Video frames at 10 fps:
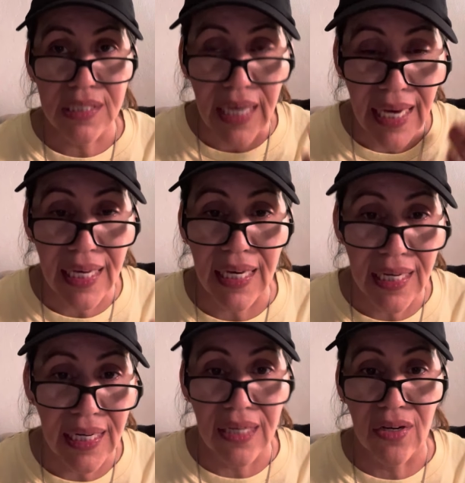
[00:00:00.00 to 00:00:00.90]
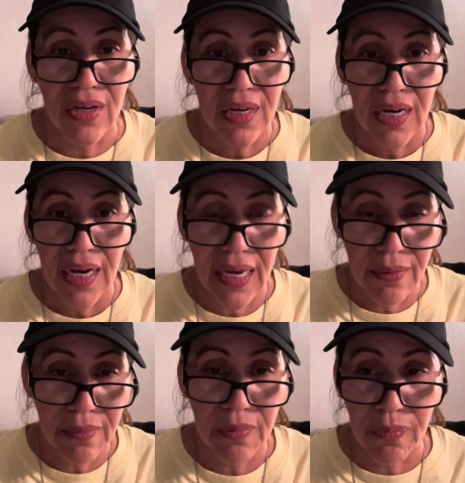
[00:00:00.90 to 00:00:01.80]
take in and
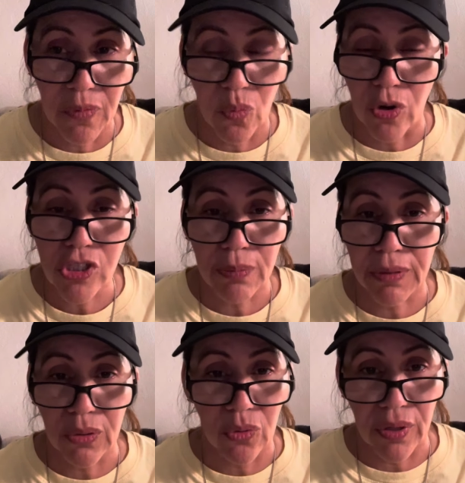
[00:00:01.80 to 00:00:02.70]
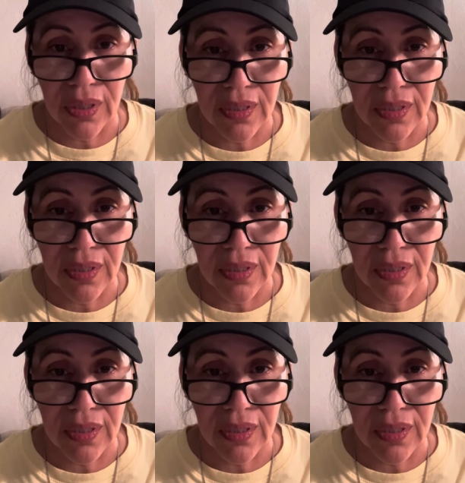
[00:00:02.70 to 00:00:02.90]
and worship the Lord.